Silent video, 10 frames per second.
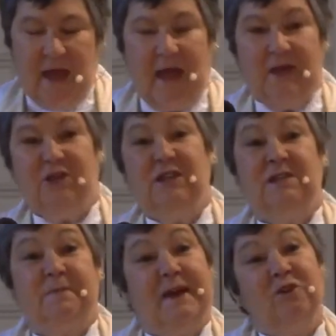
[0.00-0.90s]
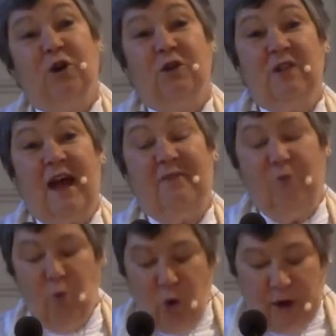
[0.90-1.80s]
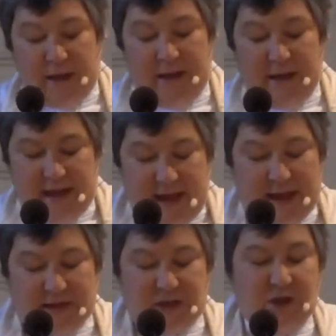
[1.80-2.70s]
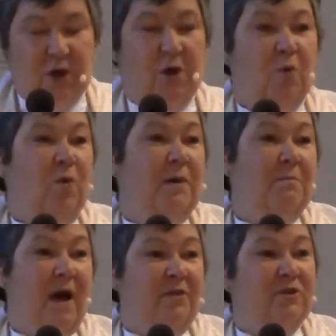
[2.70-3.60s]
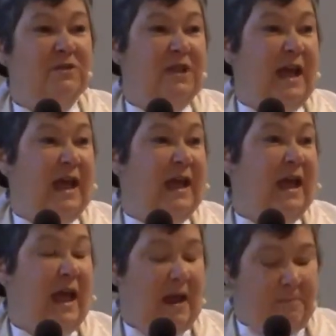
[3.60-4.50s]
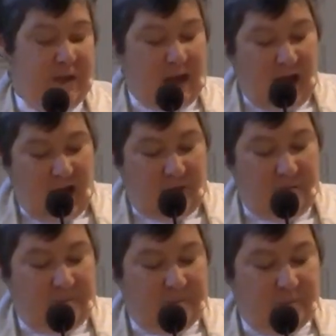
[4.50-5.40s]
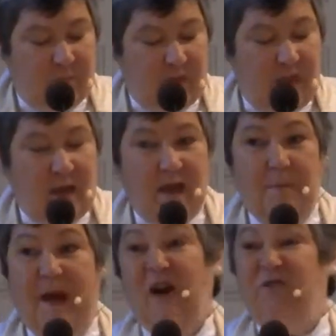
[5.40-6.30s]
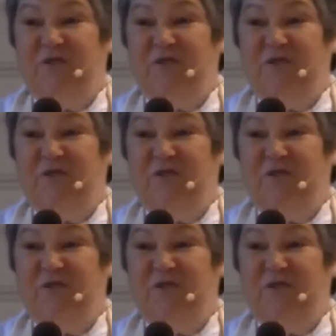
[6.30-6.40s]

And she spent her life working against what Mother's Day had become, about